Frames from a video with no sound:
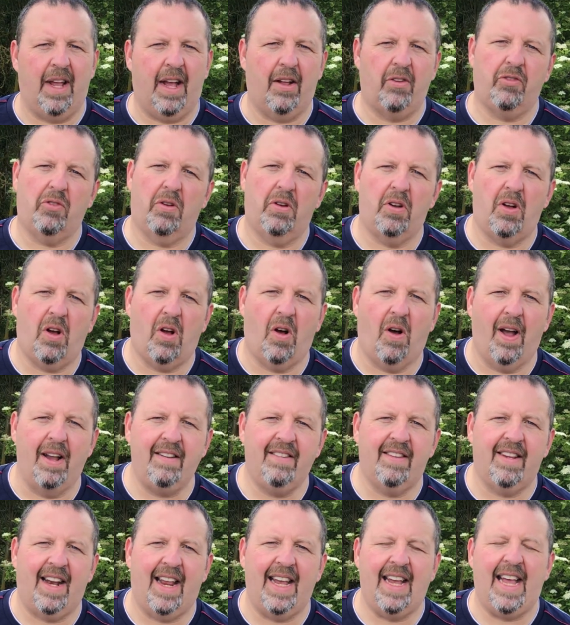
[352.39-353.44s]
now trying to
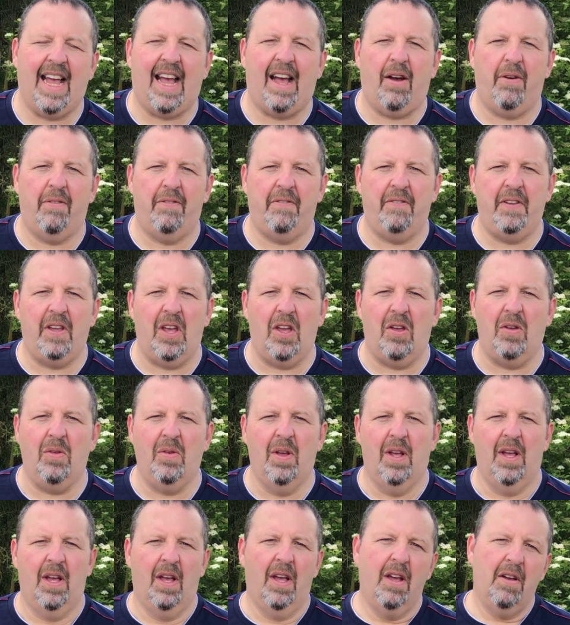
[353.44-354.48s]
isolate out a few
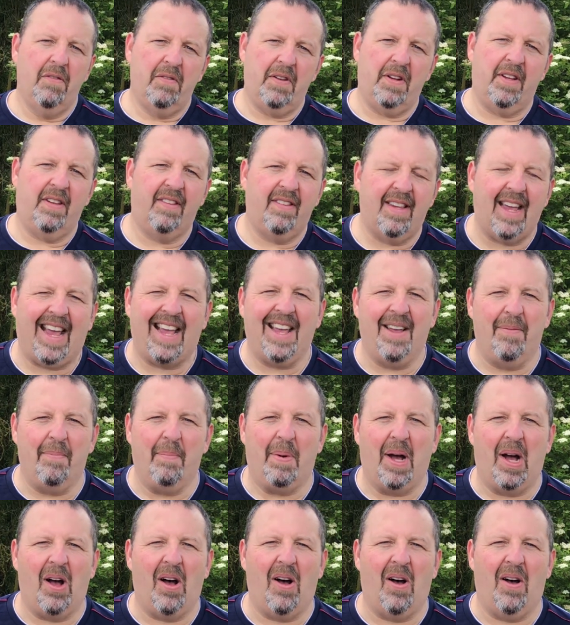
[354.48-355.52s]
for the second
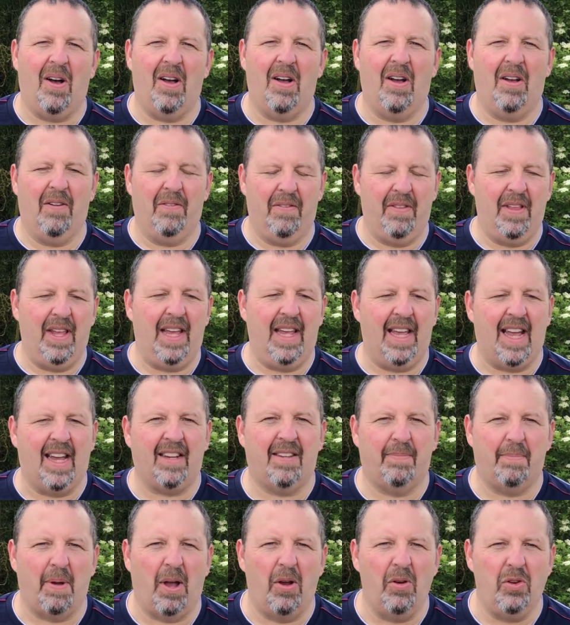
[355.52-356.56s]
part of the
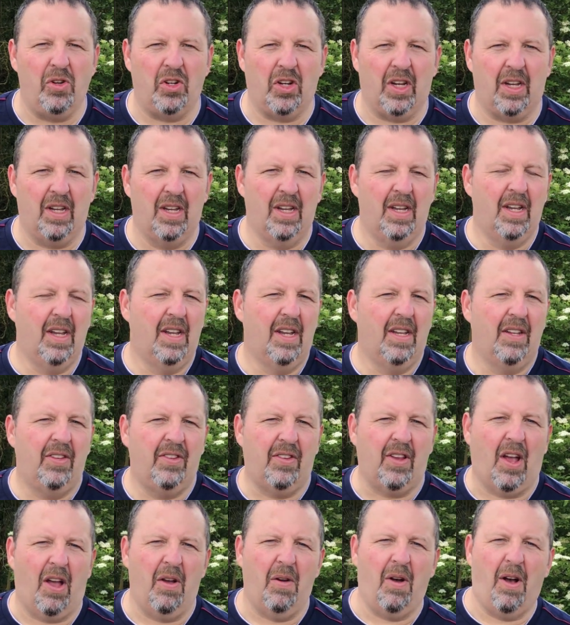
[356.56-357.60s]
exposure.
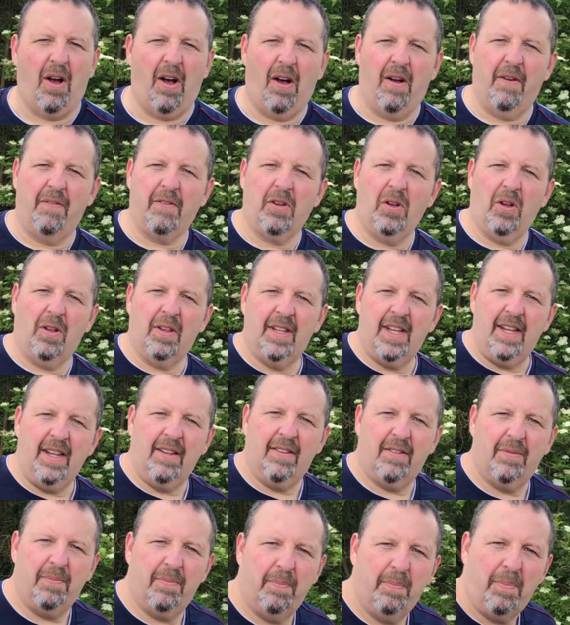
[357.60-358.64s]
So I've got
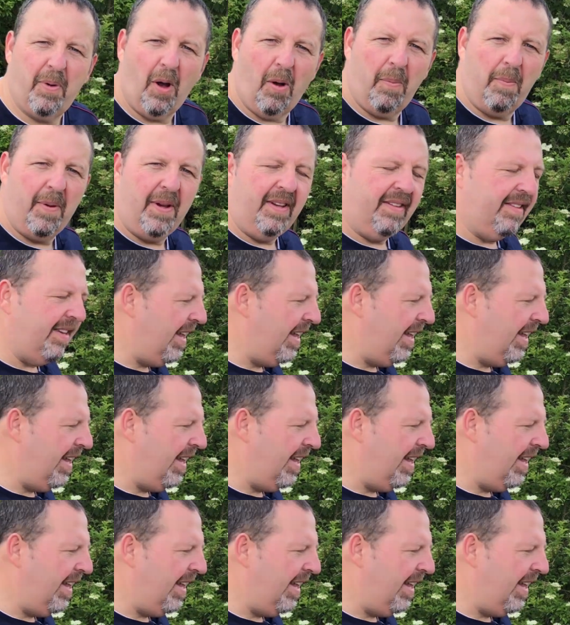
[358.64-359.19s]
these poppies